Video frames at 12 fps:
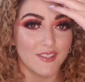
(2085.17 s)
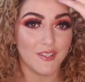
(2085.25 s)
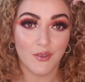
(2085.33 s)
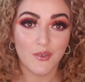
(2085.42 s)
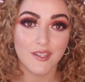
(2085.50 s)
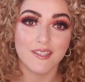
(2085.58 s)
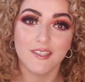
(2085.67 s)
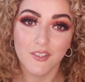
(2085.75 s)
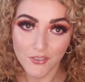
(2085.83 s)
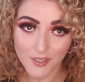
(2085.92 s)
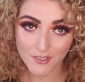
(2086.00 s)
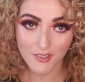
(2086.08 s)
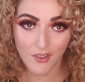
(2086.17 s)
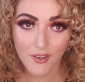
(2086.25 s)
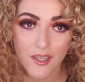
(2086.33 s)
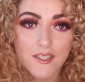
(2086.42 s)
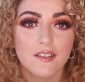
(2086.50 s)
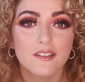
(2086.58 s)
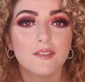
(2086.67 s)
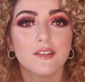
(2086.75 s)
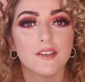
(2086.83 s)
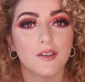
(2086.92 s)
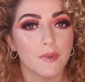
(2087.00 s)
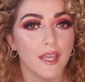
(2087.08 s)
So this is the finished look. I just
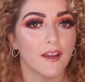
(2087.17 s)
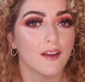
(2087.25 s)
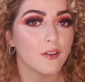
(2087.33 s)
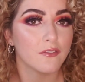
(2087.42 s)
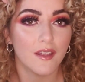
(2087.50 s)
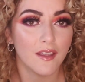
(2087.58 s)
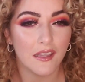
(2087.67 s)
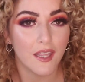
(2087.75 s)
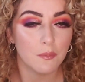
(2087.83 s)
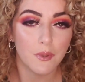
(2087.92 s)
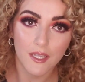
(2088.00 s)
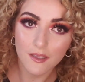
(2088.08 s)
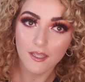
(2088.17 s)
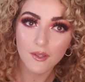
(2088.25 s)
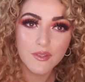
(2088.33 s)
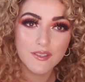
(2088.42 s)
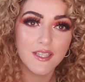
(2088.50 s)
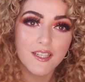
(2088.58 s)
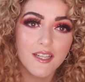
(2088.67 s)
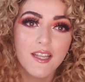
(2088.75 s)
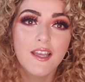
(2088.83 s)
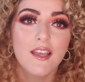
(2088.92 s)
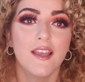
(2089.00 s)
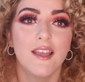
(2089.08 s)
took my hair out of the headband that it was in.
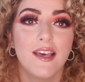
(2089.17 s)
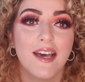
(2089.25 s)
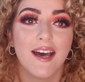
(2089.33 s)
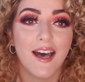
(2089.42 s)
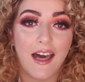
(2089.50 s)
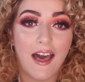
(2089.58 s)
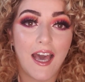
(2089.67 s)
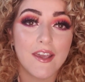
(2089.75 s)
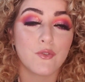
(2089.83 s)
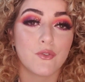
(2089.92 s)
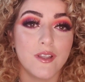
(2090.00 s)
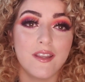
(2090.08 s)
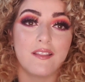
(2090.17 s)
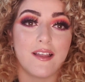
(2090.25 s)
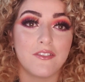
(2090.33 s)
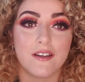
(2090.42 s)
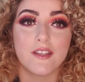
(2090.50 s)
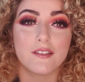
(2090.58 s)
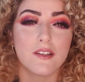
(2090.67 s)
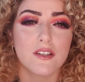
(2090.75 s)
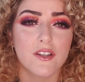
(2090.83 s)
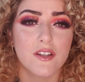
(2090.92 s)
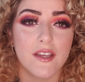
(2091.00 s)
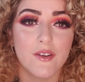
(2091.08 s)
I really love how this look
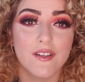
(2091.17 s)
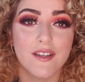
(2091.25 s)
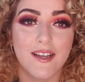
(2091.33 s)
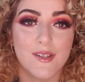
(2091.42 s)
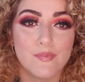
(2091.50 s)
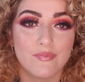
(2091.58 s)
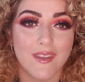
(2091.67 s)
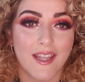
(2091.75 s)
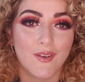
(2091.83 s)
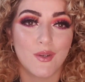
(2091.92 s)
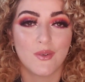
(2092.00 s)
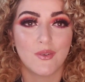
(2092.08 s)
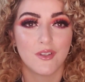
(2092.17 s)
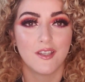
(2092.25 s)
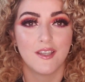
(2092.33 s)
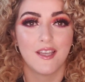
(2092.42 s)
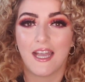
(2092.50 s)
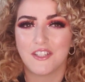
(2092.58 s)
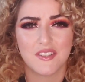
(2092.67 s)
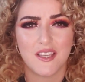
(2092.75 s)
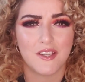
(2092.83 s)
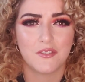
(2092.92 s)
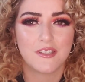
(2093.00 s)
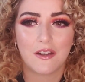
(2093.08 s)
turned out. I don't know. I just
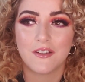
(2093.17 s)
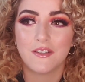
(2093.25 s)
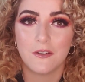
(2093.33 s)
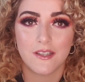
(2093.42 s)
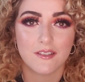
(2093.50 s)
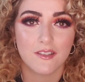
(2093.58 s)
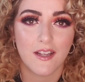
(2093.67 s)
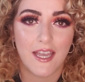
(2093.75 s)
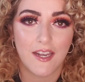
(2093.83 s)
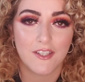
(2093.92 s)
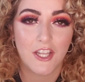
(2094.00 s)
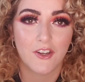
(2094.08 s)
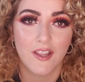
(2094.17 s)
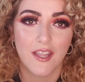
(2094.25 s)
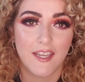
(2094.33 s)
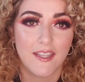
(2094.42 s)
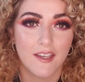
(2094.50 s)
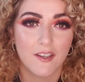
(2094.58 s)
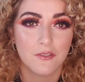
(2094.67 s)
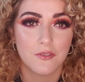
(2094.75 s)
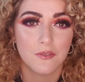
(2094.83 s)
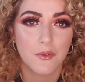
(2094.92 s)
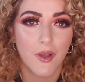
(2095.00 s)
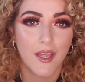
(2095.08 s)
kind of started doing this look. I had a general idea of
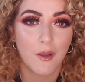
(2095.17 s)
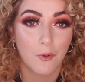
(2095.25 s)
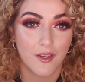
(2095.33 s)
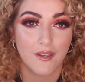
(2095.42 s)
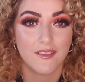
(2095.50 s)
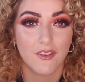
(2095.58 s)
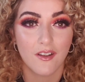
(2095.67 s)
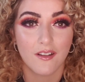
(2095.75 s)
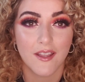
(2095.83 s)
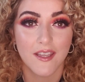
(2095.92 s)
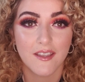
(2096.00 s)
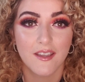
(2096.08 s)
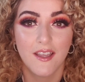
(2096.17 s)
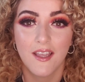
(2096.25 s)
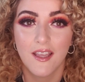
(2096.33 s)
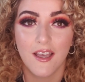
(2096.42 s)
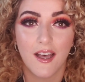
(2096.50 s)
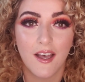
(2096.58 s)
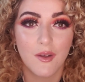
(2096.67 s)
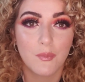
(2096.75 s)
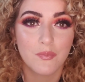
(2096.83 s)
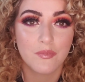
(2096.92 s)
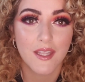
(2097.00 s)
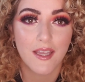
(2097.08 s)
what I wanted it to look like,
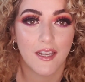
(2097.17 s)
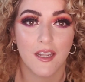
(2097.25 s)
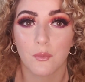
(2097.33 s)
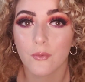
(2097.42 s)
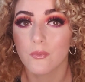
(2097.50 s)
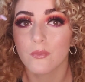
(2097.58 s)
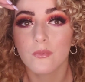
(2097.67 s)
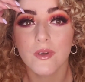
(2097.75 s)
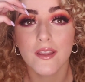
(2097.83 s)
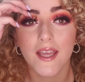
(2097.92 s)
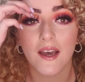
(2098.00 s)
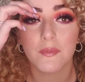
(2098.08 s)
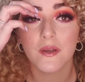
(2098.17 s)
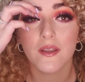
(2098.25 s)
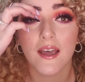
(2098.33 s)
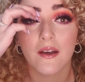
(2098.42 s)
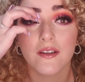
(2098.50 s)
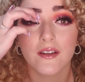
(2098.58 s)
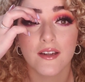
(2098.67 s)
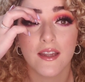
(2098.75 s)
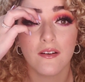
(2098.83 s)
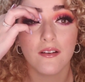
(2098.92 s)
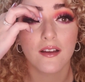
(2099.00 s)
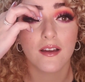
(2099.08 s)
and I'm really happy with how it turned
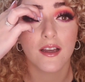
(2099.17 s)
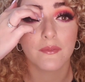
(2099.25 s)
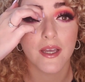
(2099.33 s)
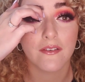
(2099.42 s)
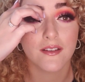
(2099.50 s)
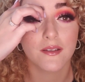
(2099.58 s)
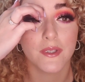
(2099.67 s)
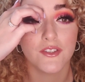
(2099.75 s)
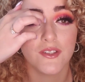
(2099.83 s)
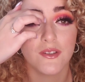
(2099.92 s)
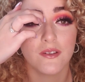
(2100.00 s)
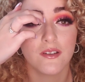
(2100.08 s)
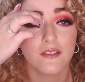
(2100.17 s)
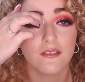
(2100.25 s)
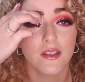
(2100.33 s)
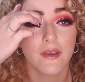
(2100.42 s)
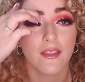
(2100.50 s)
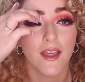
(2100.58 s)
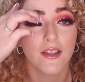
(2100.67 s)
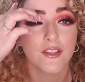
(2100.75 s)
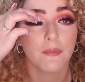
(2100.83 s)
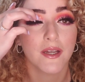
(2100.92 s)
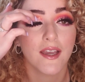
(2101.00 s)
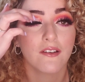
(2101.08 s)
out. Having some issue with my lash. I might